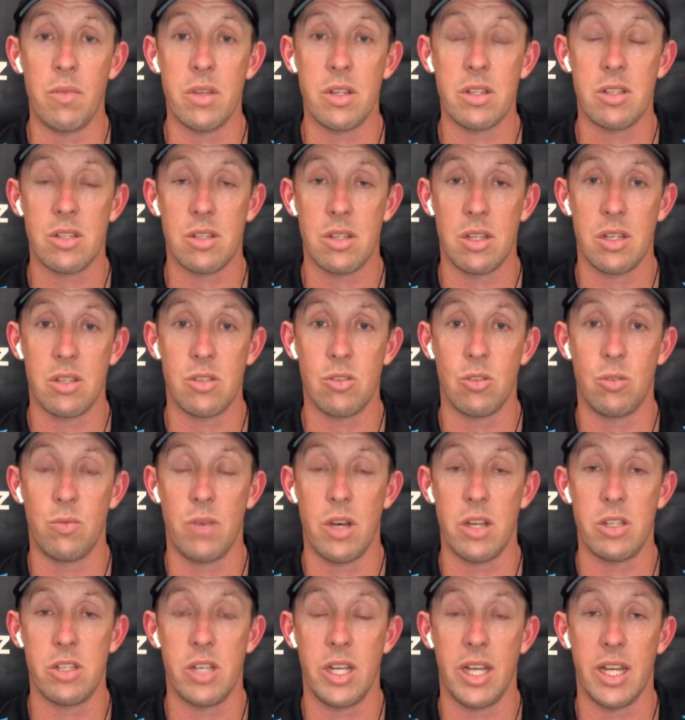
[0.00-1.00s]
it's
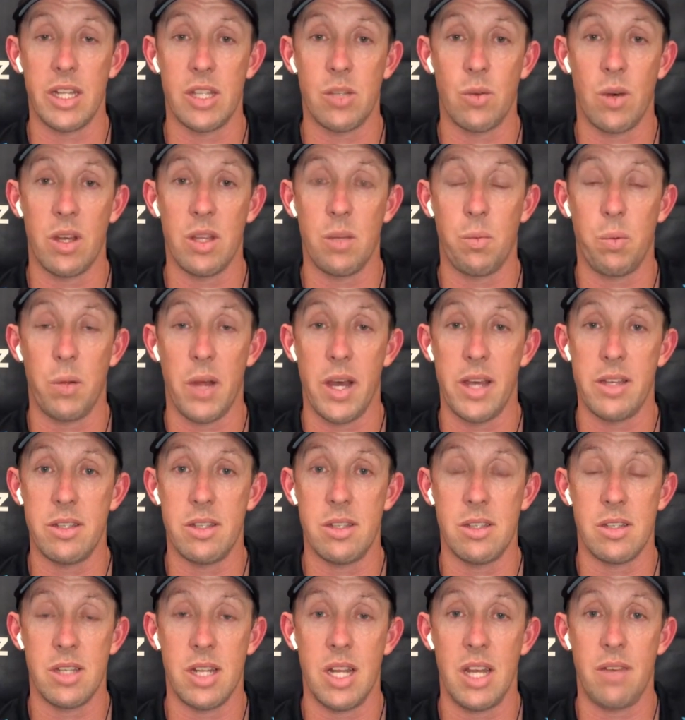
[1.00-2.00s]
almost you get to other
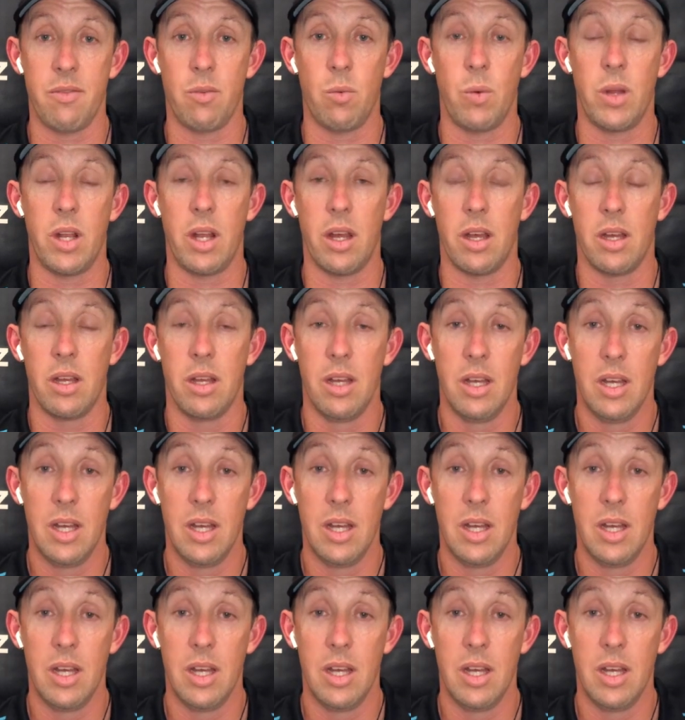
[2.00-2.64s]
places, and even when it